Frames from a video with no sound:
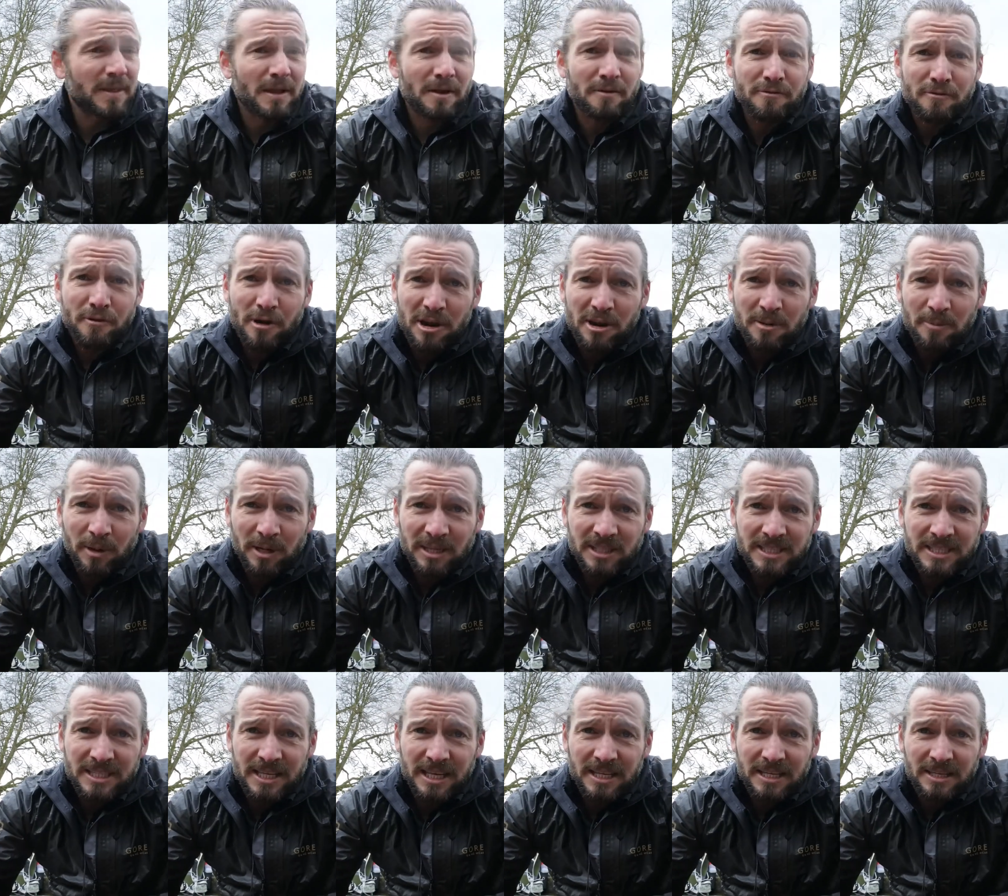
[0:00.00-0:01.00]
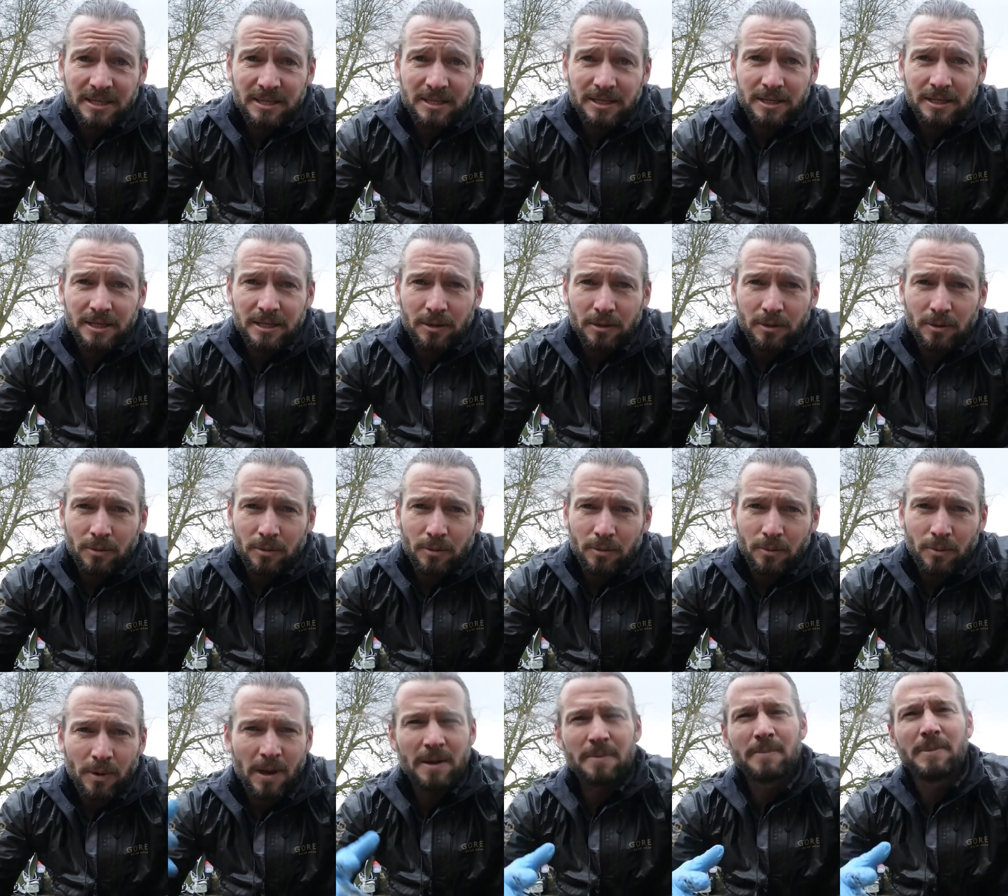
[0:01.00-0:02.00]
A friend of mine said,
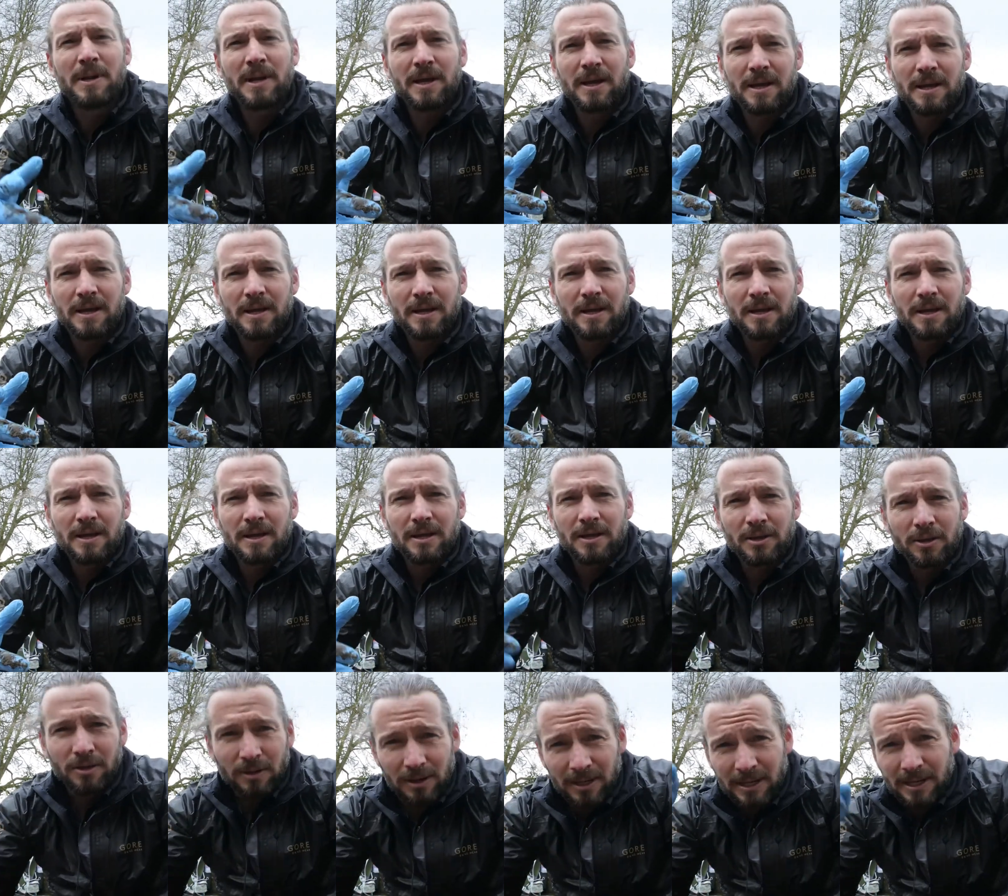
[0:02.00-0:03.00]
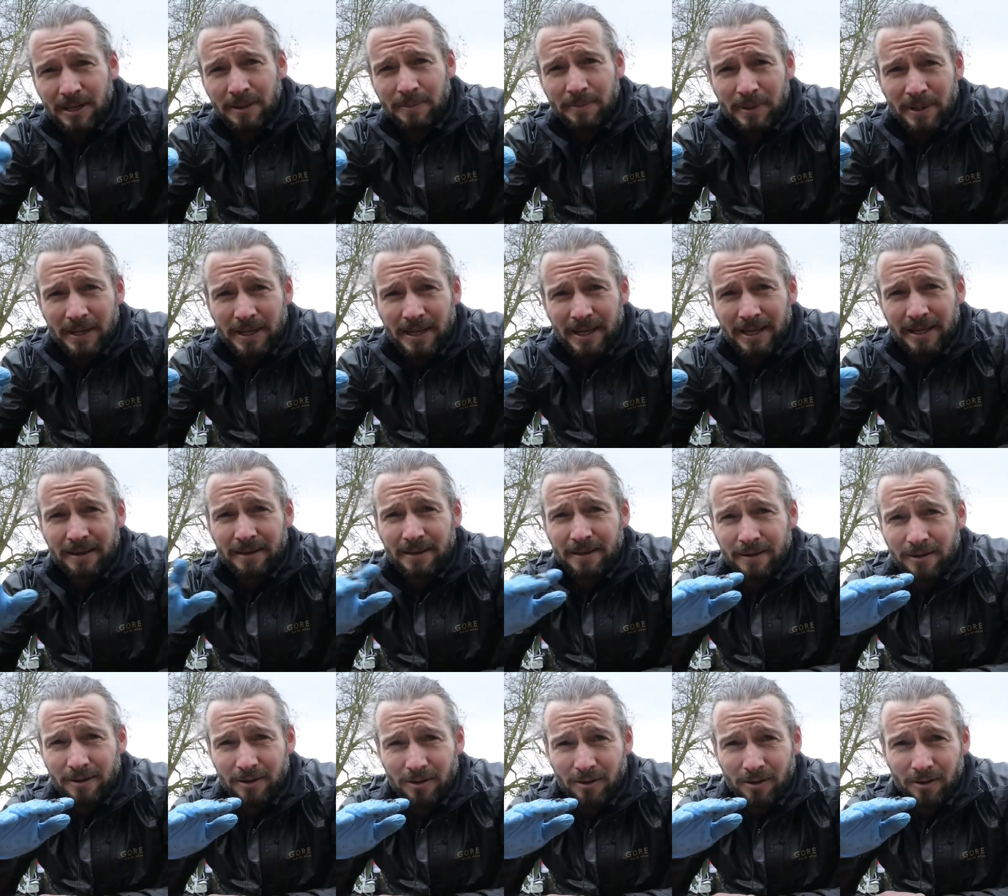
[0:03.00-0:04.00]
wait a minute, you're litter picking
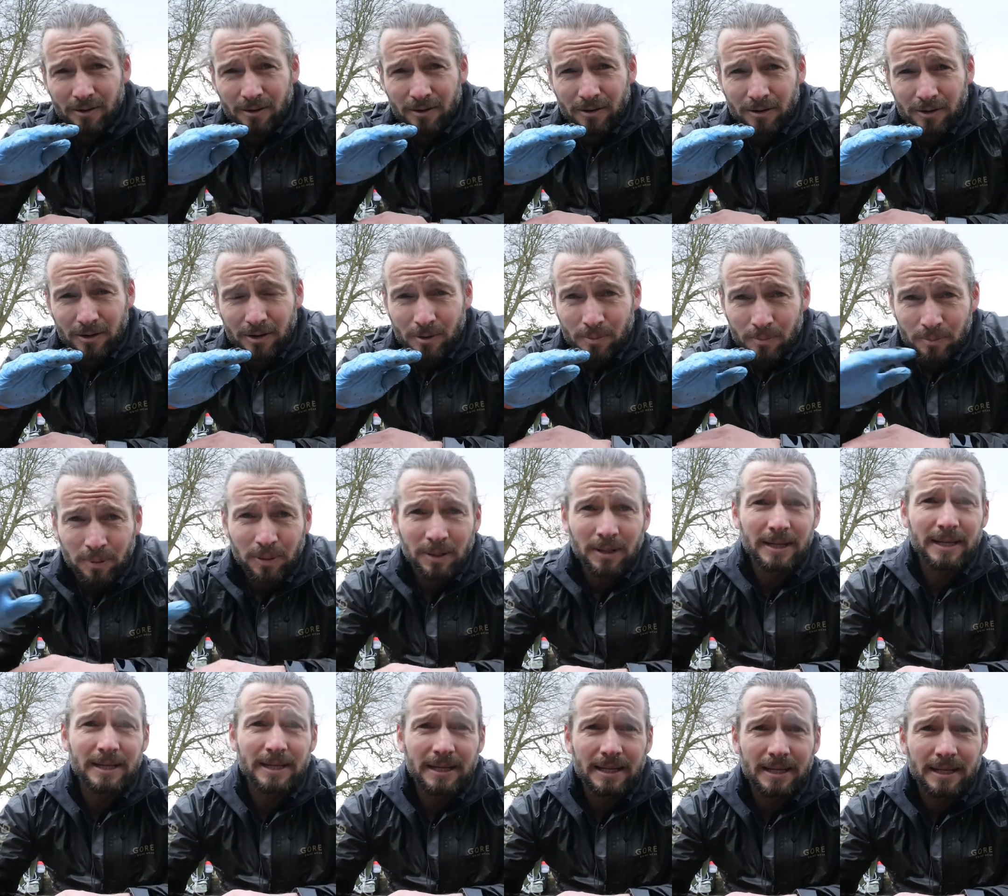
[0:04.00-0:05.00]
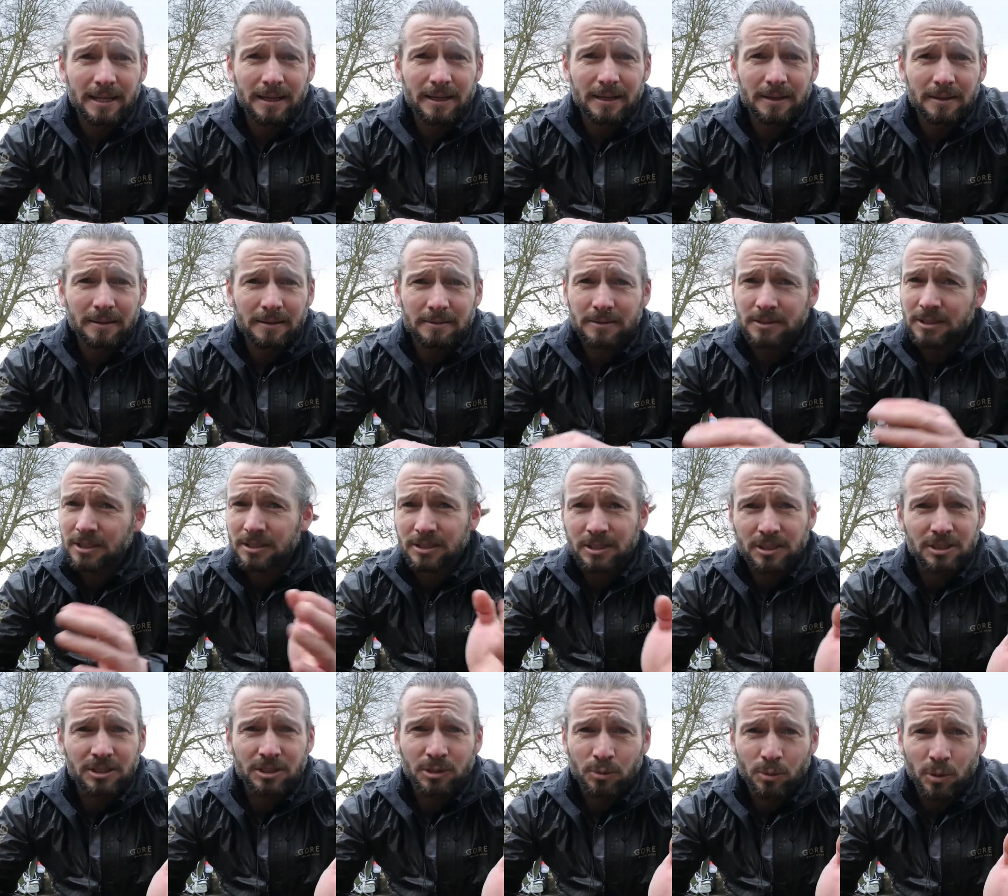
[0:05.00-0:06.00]
completely just
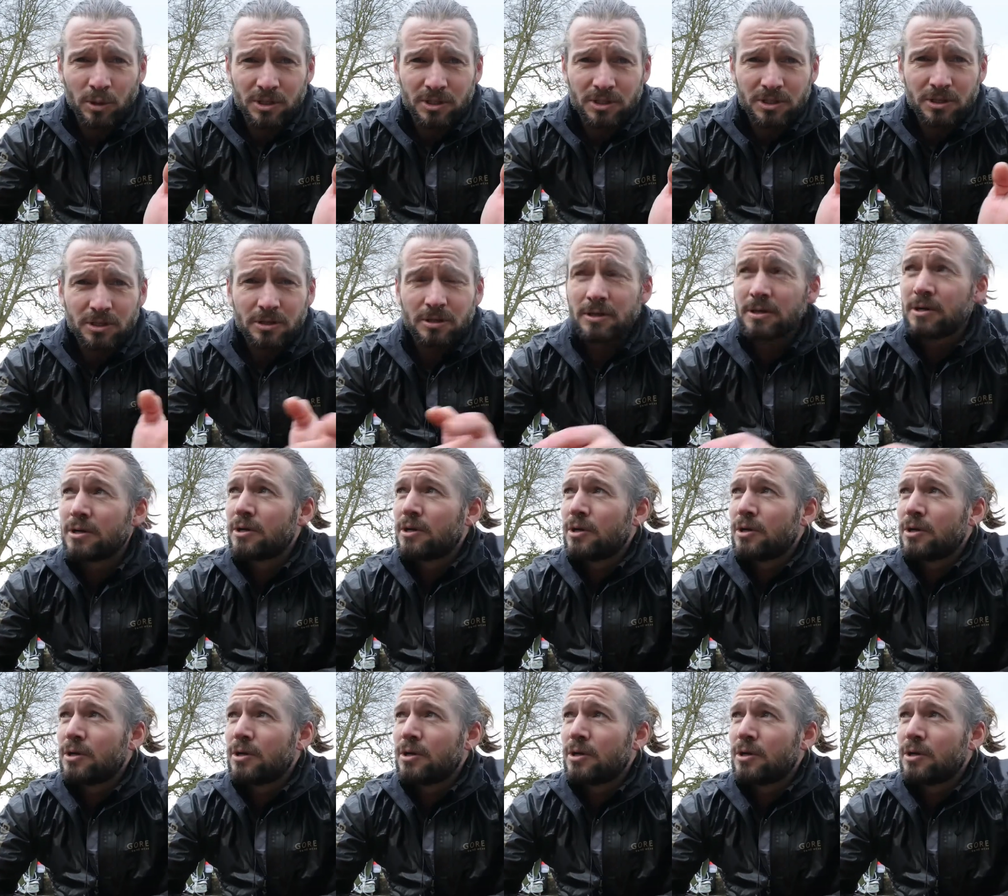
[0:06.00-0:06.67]
because you want to?